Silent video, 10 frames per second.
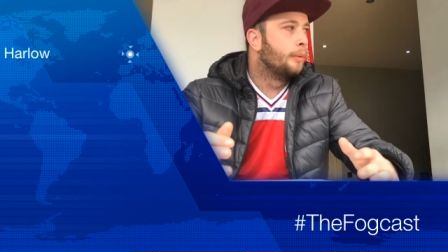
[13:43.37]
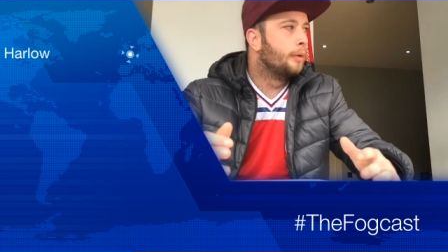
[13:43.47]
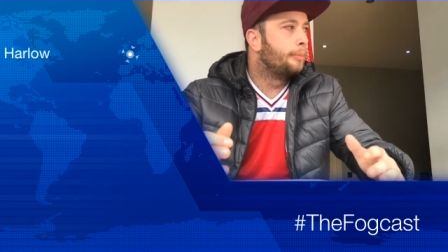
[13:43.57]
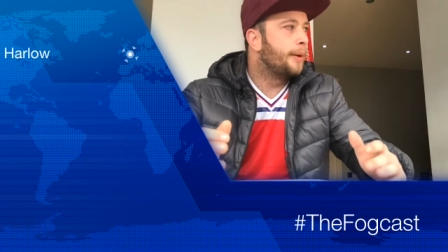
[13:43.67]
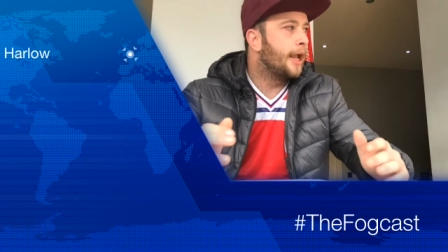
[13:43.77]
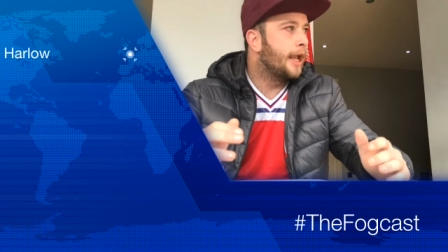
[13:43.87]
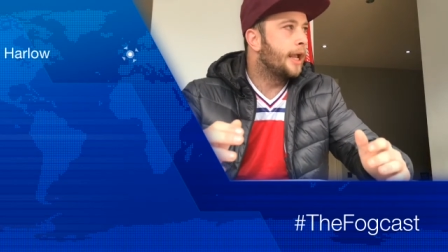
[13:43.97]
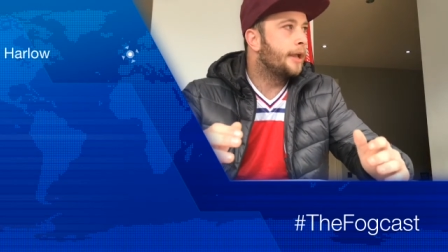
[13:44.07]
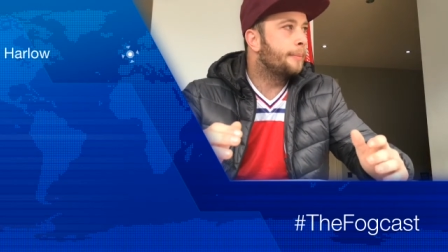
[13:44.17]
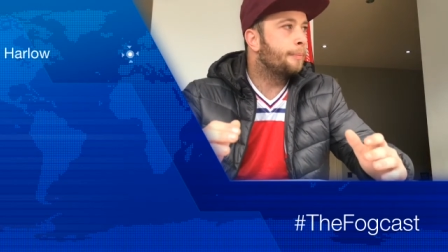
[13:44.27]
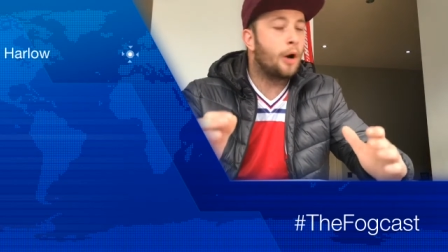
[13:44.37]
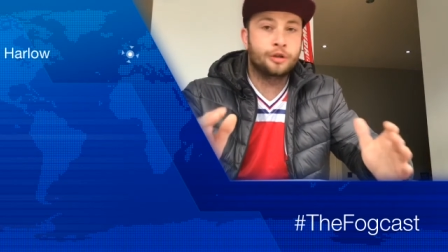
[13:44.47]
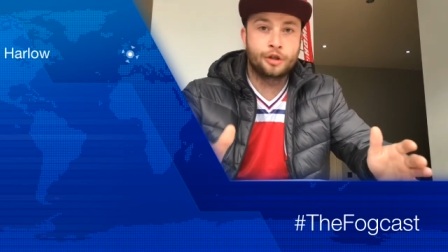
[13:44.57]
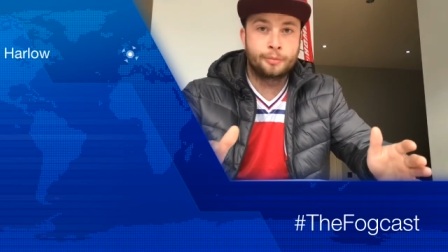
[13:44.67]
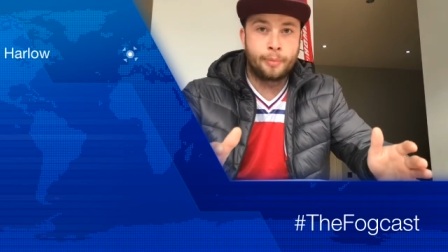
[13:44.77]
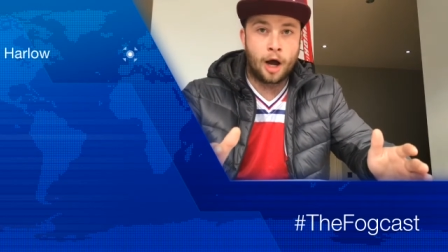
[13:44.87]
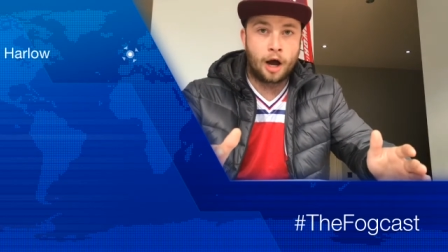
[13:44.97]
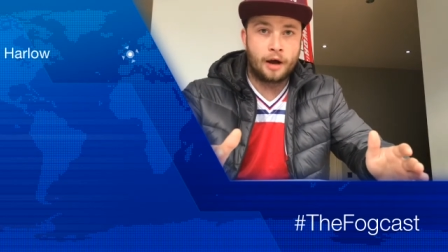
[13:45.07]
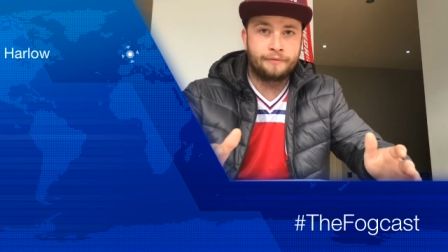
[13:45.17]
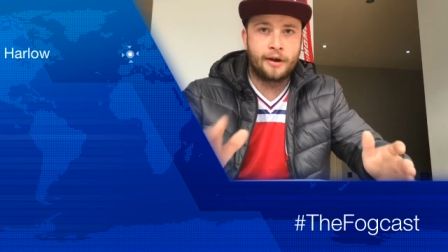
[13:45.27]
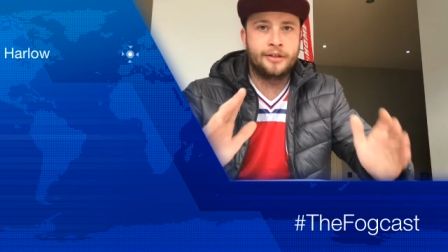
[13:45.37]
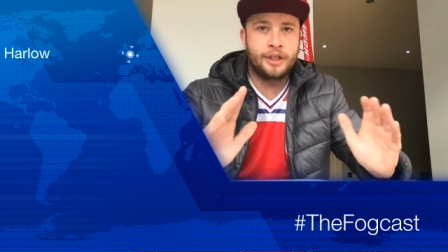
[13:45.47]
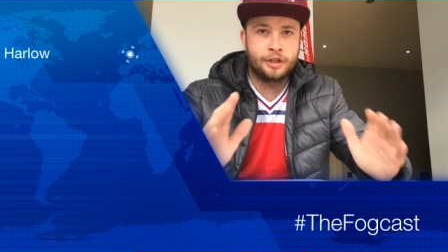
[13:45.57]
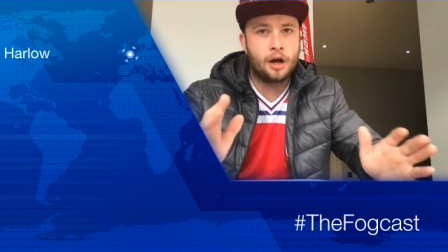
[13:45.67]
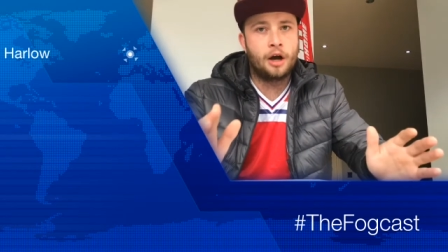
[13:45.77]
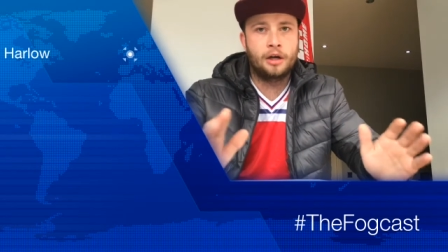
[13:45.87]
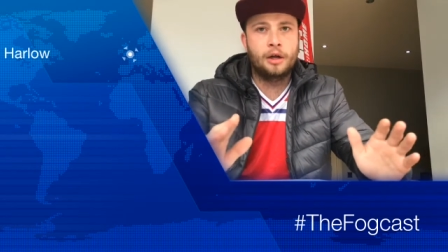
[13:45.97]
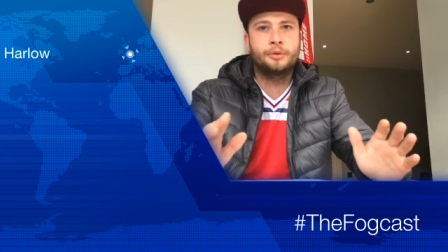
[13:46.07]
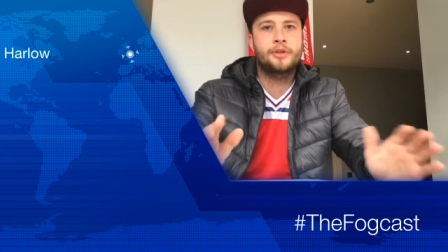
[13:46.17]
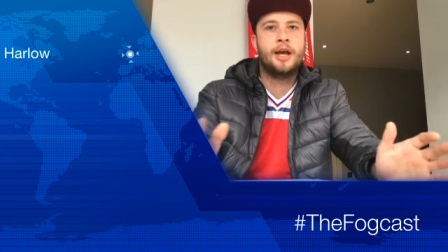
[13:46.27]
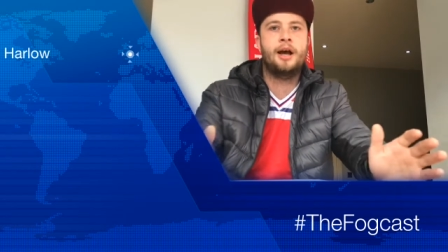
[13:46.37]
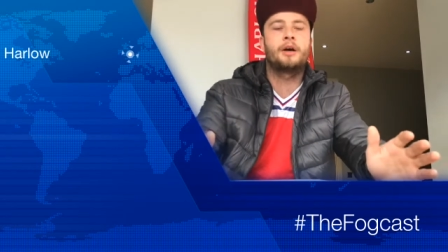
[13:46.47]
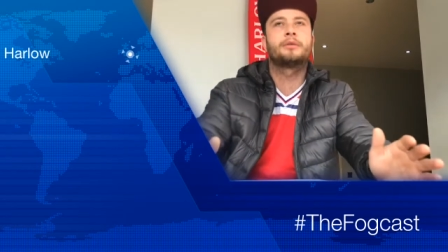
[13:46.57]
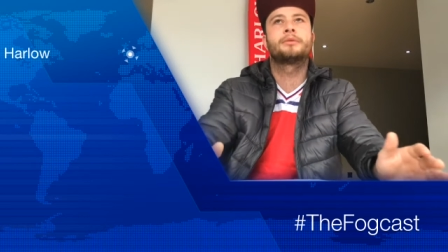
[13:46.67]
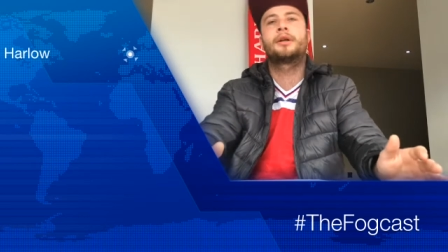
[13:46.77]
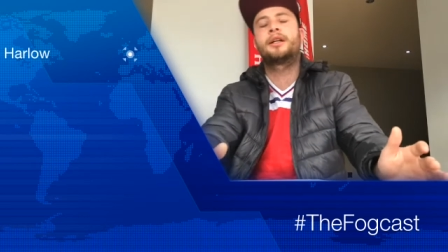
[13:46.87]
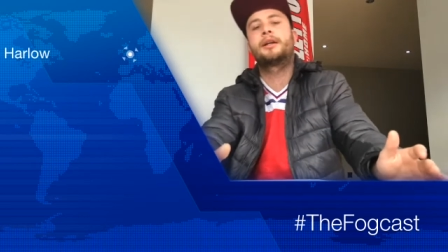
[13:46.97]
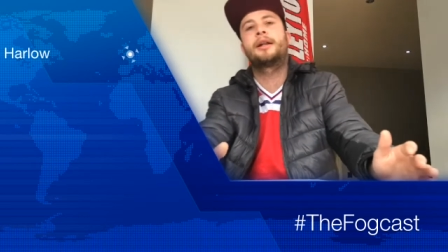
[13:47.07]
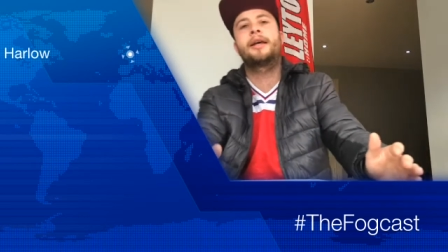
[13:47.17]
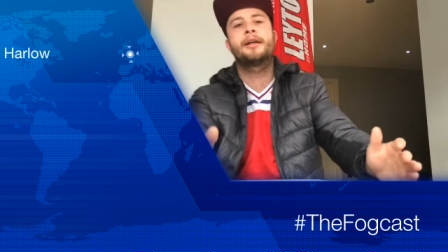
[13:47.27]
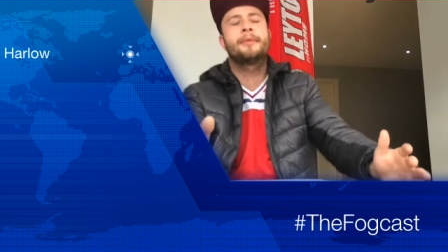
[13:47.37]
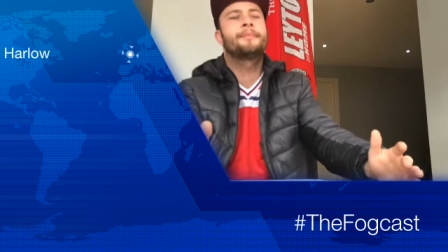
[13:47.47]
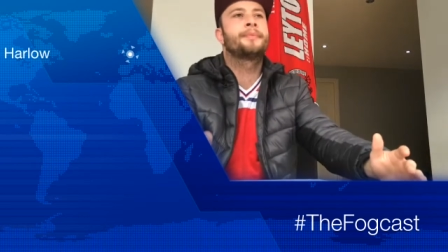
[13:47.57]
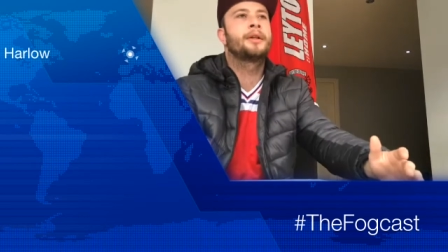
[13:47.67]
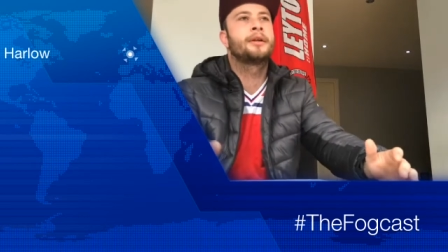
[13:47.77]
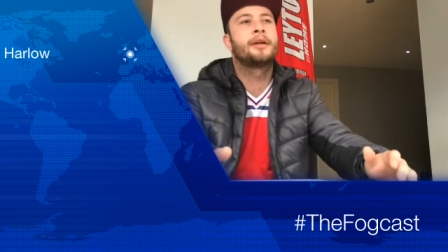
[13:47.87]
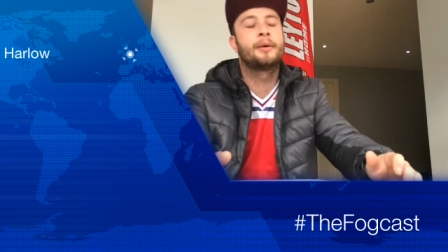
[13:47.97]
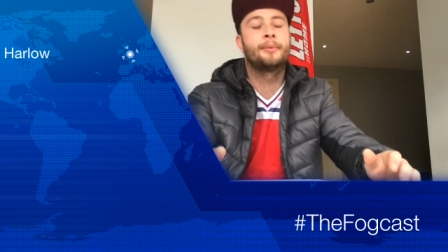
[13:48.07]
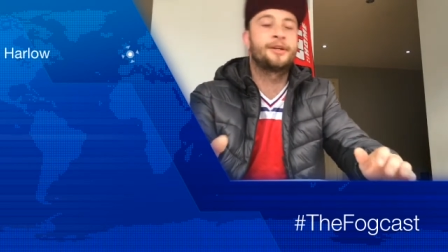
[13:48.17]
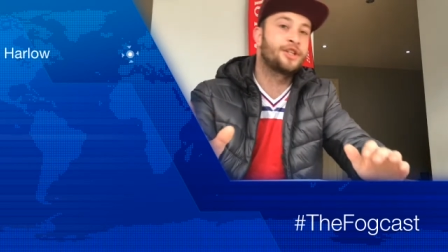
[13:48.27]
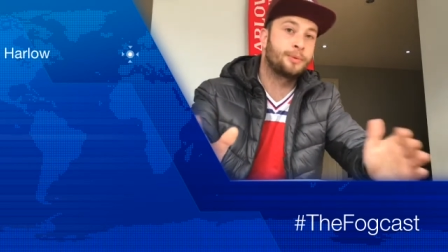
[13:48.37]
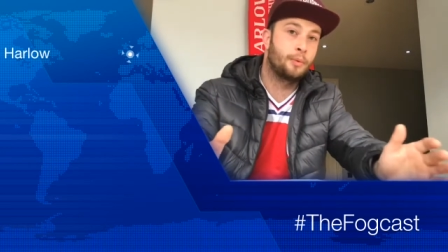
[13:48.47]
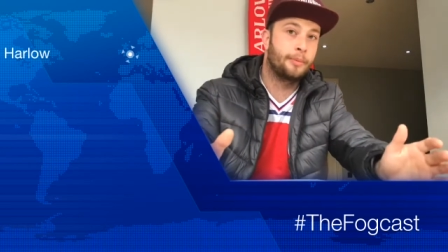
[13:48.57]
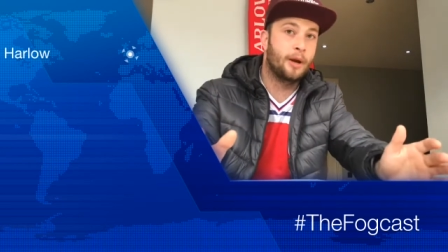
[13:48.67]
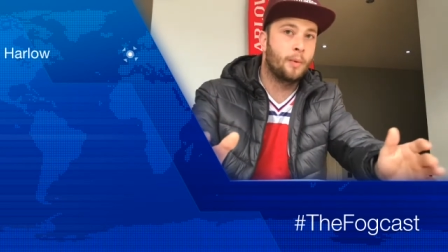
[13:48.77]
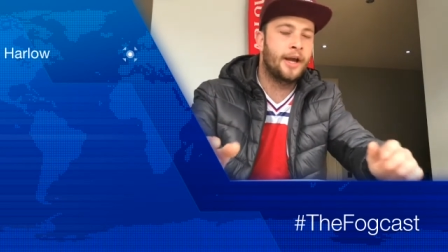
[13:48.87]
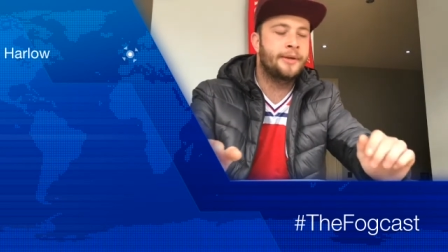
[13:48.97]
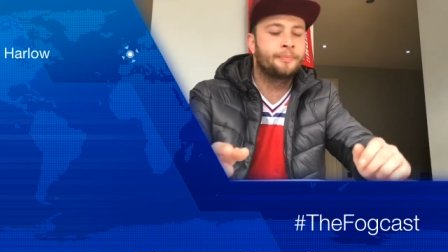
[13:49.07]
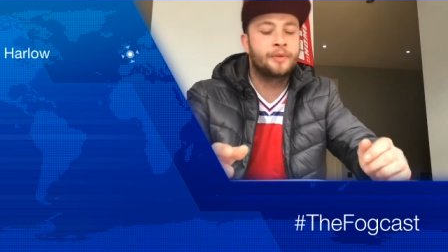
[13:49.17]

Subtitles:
will be Potters Bar versus Harlow Town in the league, which will be away.